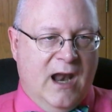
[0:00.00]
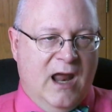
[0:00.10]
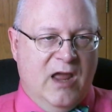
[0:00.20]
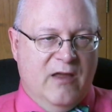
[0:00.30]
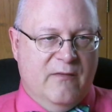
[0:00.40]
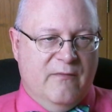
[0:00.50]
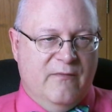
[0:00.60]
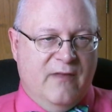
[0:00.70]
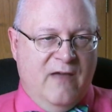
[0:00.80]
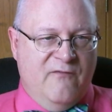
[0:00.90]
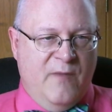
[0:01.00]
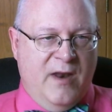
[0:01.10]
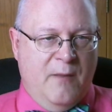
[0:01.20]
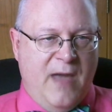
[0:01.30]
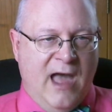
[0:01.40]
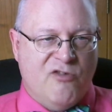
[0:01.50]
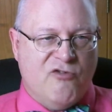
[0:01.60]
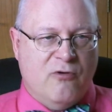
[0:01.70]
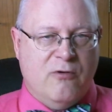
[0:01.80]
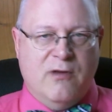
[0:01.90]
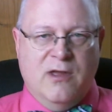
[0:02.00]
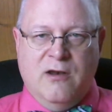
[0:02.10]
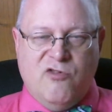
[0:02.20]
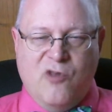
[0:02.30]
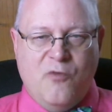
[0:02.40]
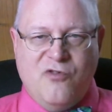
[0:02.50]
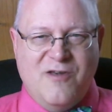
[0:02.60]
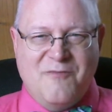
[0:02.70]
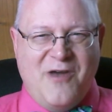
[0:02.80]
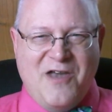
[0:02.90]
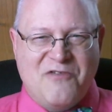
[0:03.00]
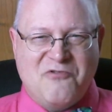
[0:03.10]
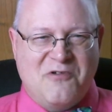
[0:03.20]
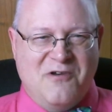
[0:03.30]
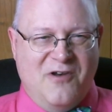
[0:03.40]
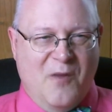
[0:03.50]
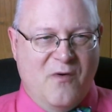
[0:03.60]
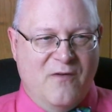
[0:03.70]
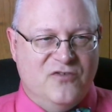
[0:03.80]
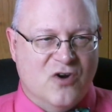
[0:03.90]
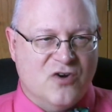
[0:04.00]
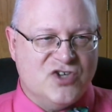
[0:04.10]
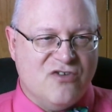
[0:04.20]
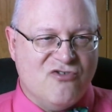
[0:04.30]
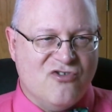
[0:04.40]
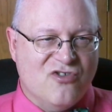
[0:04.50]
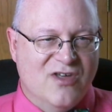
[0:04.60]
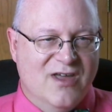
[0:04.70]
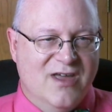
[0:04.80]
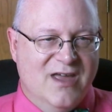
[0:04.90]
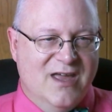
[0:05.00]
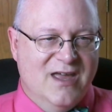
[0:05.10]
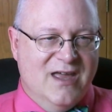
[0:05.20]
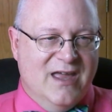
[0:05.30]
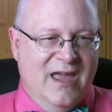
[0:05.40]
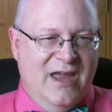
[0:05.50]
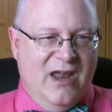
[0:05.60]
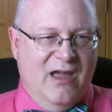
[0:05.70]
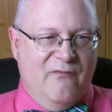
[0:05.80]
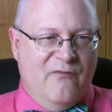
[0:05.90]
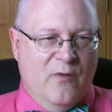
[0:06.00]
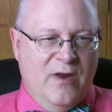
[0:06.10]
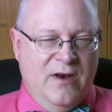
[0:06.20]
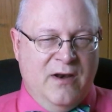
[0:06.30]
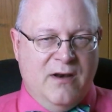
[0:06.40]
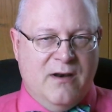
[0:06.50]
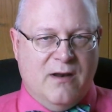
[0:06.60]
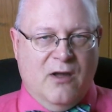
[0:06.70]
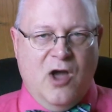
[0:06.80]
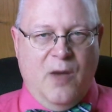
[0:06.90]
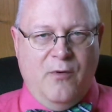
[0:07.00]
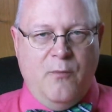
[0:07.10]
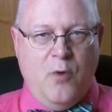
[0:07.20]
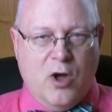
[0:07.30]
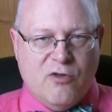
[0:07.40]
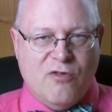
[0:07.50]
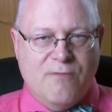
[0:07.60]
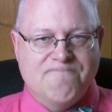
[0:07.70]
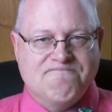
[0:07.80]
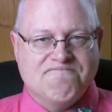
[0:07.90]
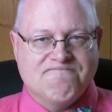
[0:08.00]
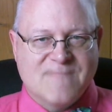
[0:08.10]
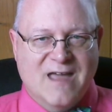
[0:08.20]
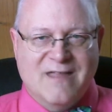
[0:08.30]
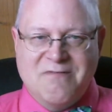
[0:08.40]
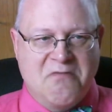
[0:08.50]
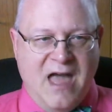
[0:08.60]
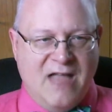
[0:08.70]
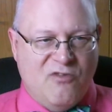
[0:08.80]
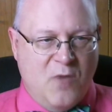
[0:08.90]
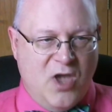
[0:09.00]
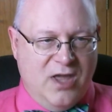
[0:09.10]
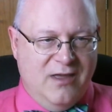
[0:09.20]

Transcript: I have been a pastor and associate pastor at a number of churches, and I've written a couple of books. That's me.